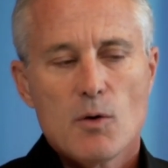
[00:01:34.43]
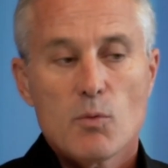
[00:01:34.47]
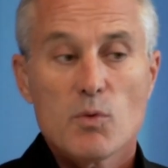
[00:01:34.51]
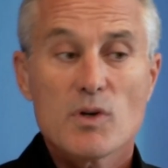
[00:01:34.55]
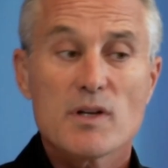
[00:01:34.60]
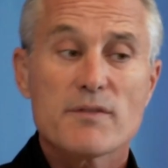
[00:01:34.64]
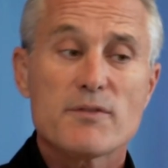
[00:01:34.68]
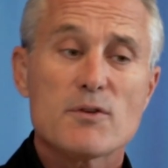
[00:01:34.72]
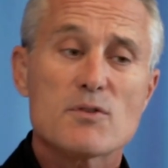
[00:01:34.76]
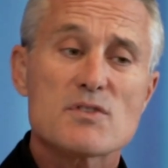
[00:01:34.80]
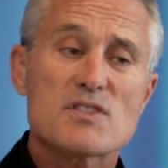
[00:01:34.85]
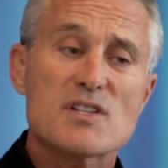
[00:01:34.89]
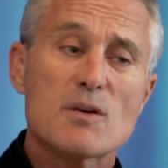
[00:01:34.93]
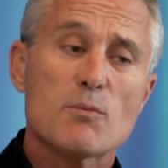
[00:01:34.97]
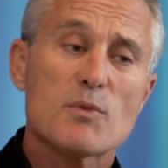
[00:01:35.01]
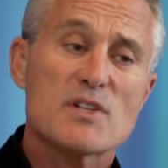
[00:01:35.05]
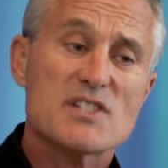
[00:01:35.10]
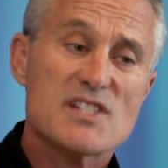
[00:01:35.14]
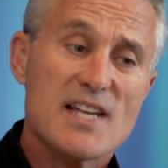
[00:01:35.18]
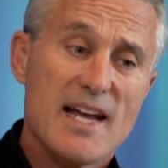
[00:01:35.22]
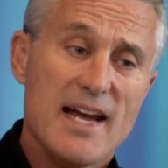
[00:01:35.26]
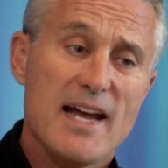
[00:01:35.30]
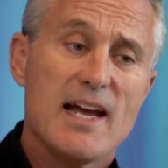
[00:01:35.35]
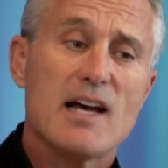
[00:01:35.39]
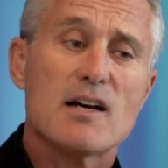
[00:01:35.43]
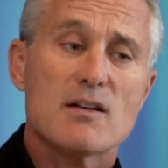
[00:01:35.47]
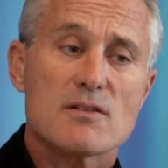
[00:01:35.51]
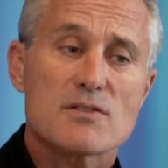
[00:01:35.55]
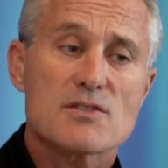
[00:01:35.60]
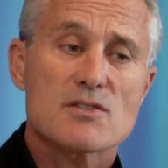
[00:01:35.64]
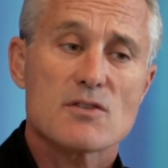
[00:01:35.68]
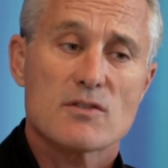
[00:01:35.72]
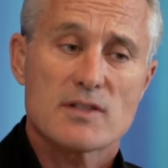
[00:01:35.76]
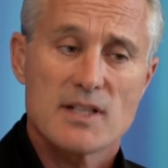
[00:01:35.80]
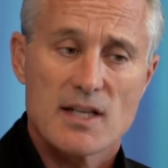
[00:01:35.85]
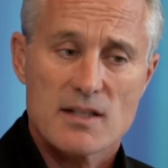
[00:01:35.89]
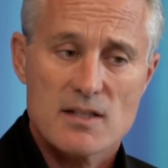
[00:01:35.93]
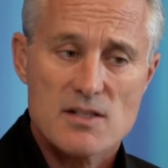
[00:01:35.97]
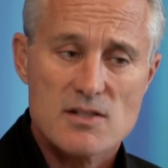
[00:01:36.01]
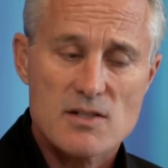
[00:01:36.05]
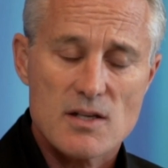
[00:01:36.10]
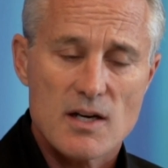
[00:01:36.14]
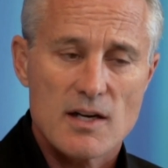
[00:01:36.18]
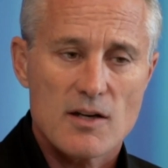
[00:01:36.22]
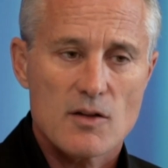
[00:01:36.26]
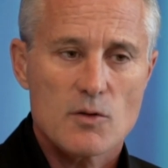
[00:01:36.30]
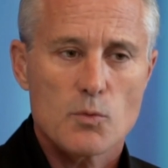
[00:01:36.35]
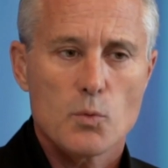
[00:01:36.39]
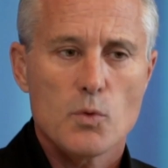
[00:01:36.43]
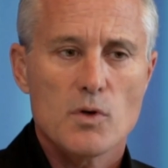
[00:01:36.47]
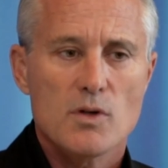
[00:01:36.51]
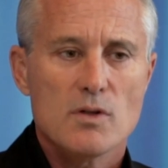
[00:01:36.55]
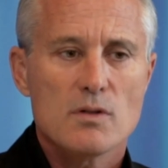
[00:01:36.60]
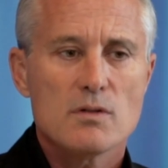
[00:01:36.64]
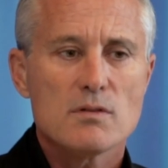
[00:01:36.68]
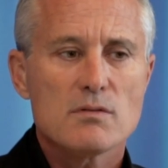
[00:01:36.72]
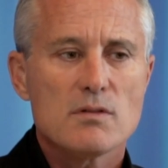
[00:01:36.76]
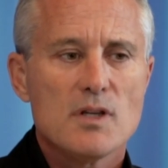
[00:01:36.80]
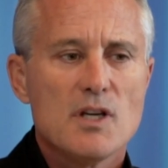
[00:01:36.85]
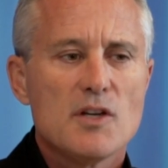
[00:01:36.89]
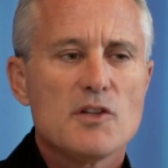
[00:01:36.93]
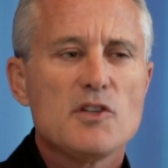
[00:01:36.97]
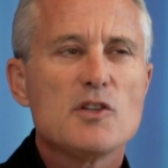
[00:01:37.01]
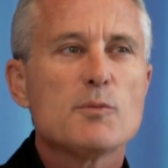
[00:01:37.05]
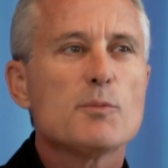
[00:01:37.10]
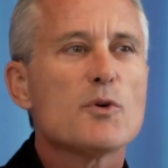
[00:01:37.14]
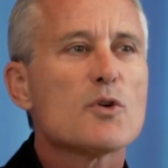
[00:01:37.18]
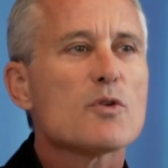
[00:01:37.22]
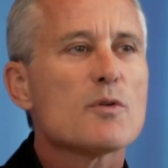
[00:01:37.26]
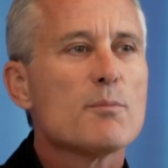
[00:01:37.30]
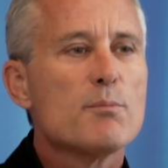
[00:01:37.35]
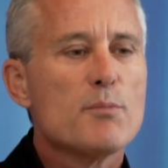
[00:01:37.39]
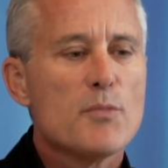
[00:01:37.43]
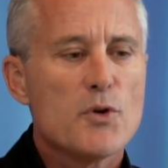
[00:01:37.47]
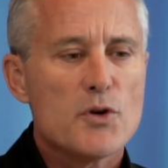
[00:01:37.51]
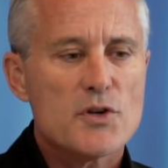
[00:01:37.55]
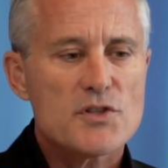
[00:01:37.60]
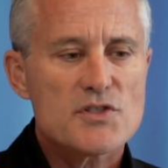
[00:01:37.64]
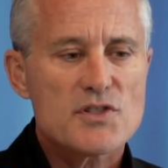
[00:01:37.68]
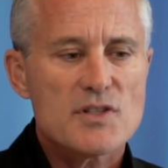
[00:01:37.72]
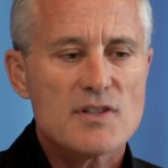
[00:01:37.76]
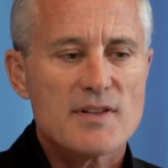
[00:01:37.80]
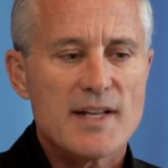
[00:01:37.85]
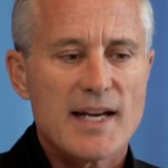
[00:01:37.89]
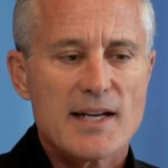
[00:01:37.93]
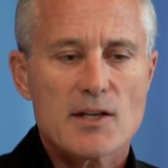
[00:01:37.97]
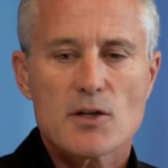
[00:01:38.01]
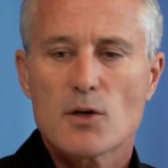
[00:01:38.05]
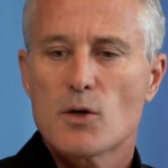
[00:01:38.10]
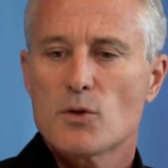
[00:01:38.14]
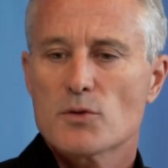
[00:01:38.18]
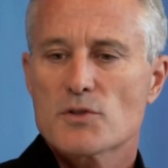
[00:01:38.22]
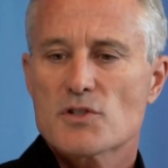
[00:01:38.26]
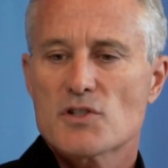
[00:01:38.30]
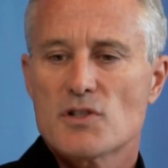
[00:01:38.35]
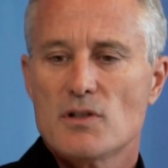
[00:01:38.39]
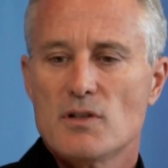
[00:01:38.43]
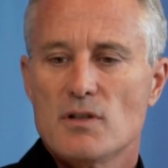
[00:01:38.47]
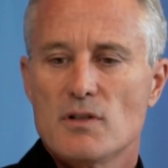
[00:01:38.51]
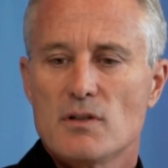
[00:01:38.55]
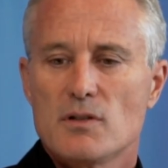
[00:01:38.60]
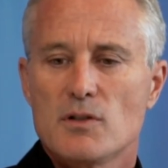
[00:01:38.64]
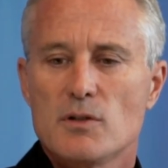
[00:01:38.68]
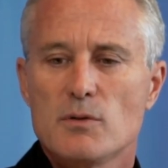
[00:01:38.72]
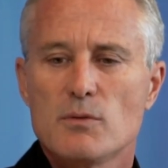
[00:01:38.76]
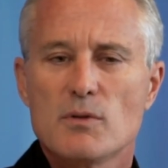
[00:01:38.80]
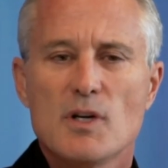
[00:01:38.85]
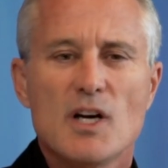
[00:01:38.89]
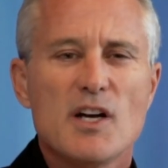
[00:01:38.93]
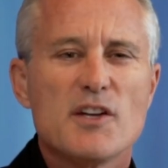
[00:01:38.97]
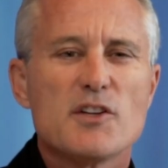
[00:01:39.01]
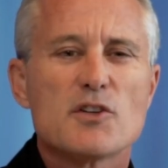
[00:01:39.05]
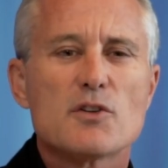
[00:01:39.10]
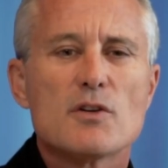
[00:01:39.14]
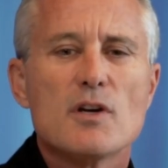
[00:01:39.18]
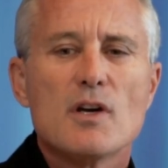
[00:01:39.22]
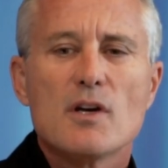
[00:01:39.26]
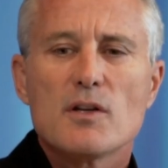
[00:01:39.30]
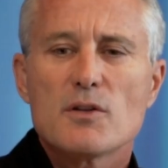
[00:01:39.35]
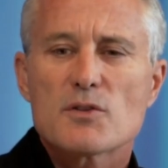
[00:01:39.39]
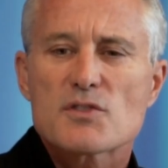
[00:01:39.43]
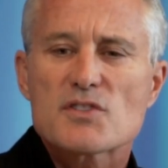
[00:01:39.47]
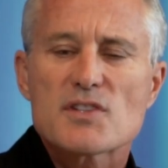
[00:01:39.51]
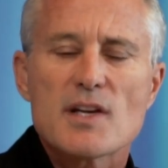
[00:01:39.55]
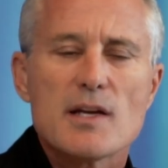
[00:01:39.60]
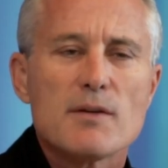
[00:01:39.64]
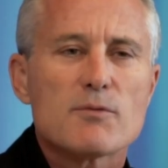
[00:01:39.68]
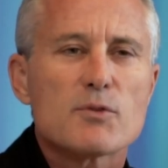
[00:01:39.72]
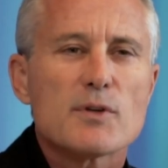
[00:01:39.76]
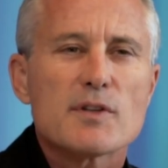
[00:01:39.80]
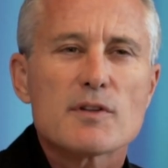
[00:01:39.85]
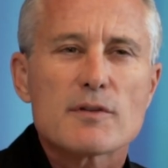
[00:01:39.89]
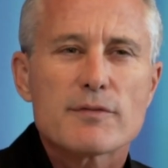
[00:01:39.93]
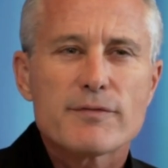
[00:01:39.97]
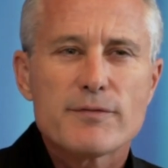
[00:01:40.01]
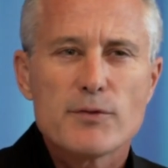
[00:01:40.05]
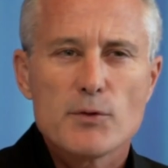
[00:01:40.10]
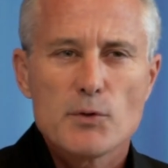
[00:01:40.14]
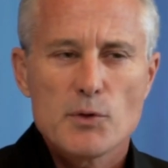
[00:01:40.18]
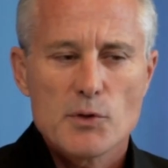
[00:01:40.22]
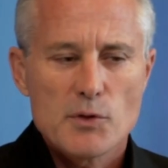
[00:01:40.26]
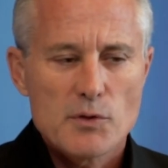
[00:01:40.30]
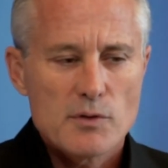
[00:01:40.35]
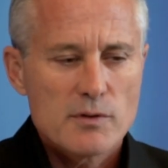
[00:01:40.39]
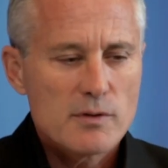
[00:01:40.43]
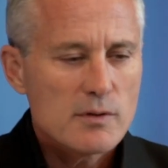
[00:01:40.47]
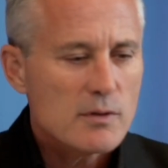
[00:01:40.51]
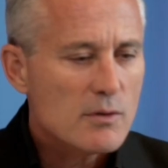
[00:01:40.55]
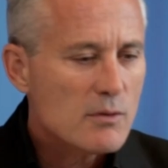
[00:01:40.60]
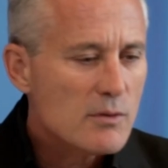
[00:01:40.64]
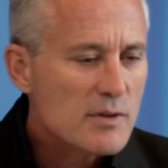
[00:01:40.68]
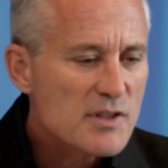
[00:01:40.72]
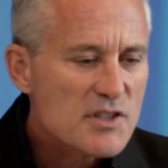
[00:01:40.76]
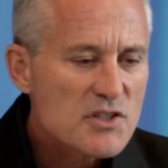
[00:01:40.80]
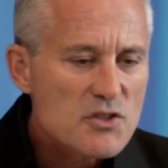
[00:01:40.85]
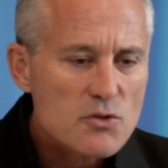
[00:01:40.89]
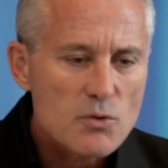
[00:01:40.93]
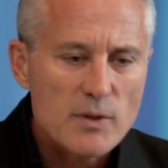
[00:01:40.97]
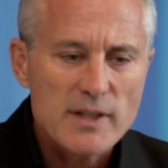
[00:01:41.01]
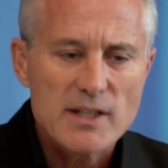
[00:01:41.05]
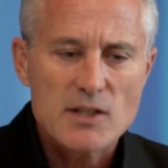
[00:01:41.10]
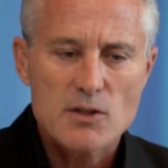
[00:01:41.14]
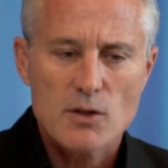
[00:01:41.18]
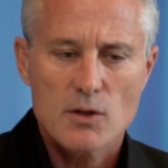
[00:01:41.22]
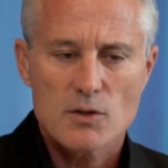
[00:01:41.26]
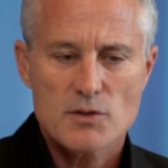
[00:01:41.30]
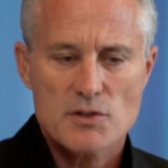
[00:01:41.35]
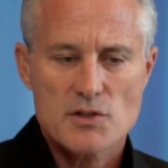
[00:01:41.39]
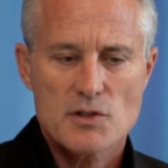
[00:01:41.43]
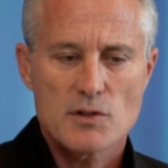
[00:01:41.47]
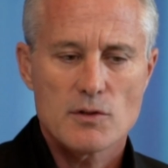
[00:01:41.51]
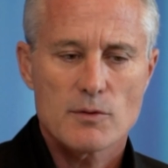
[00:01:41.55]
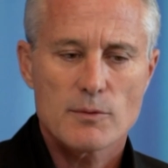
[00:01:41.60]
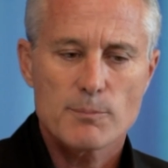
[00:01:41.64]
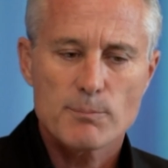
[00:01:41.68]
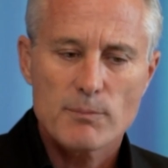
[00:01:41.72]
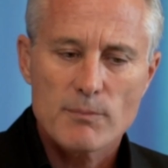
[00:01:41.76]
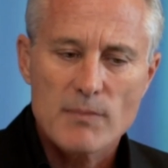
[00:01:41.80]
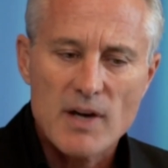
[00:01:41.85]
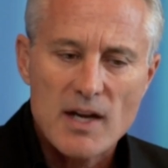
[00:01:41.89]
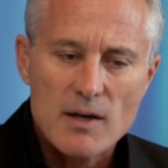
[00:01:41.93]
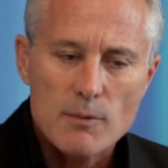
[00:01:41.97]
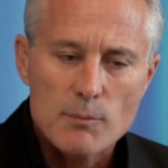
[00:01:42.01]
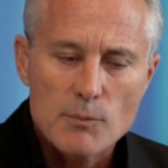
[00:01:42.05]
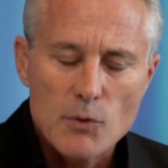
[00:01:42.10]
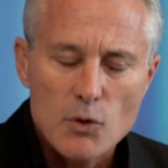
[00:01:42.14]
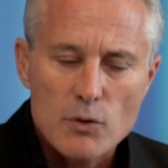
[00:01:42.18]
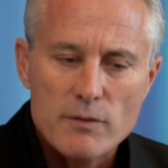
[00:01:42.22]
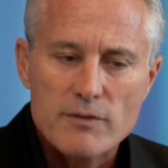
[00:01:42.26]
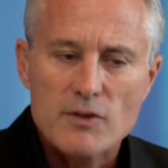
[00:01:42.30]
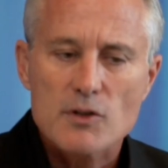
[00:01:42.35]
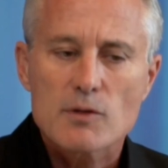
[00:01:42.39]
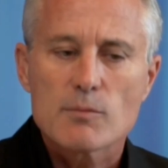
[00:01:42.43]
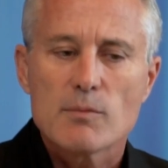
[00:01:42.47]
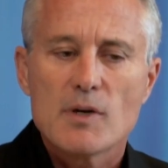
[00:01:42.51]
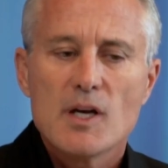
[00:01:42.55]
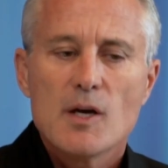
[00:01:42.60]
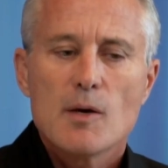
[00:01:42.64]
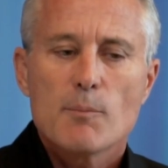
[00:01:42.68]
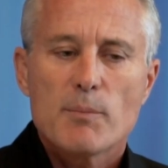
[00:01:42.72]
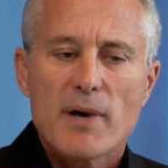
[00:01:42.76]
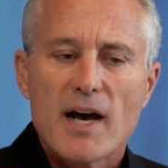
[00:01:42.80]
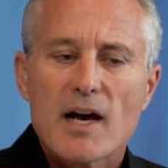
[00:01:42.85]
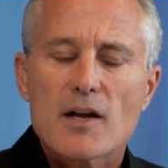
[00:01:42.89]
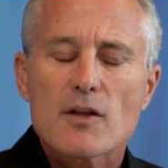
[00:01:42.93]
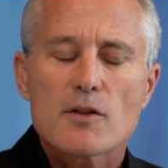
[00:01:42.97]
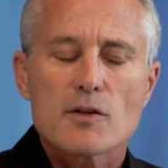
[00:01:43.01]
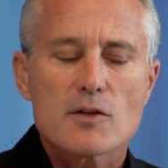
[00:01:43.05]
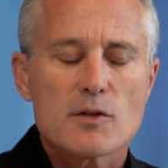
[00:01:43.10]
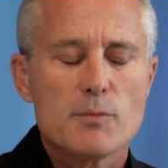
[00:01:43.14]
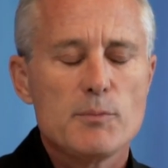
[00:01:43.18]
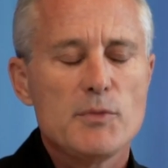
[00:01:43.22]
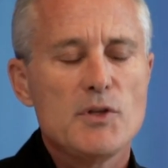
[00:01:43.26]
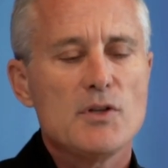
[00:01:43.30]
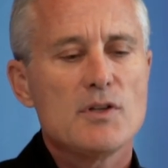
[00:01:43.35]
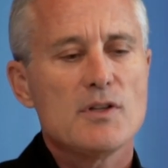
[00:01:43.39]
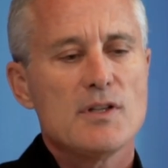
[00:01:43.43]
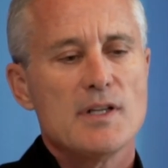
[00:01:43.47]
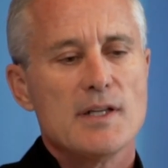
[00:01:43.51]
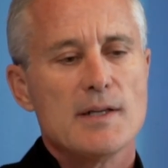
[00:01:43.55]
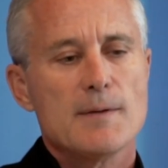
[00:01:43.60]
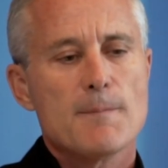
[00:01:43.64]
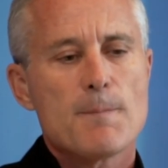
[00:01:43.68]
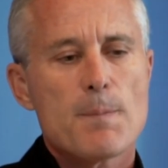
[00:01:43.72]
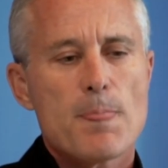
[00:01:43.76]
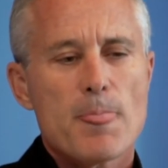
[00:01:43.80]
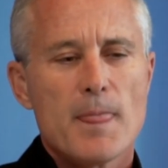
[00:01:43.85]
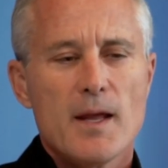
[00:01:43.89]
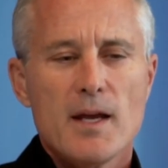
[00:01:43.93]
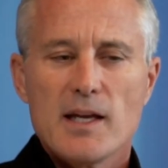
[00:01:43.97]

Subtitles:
Well, if you're in someone's house on the other side of the world, you're more immersed in that culture. You're savoring the food, you're in the street culture, you're more of the part of the community.